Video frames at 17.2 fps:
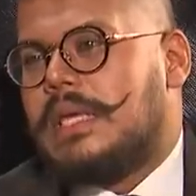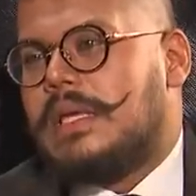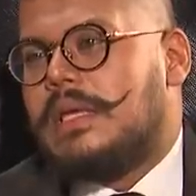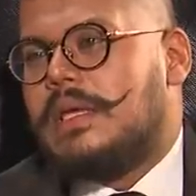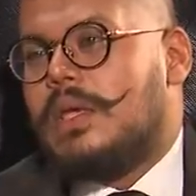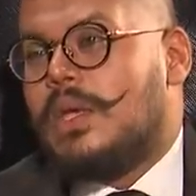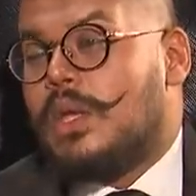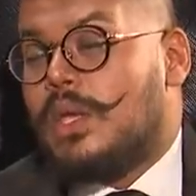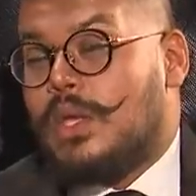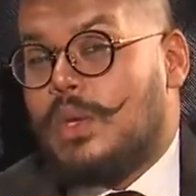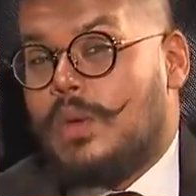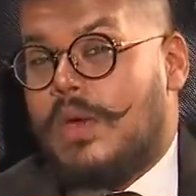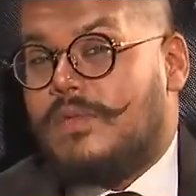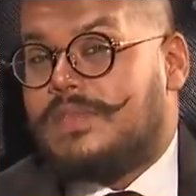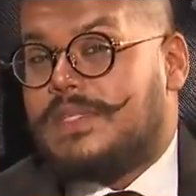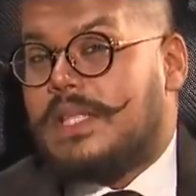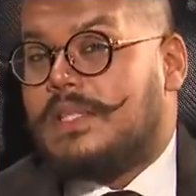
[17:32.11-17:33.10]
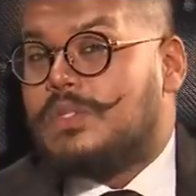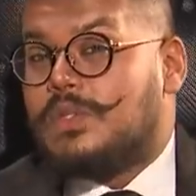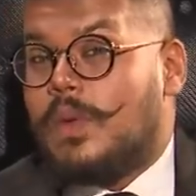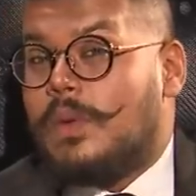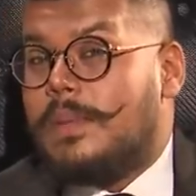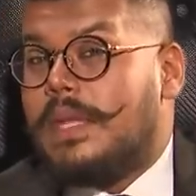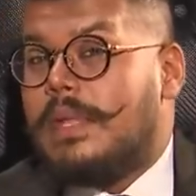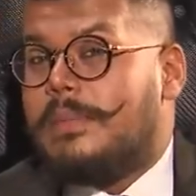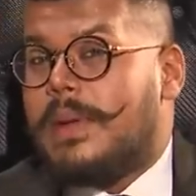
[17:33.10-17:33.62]
Uh, you have said
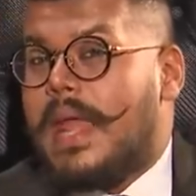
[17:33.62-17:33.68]
so many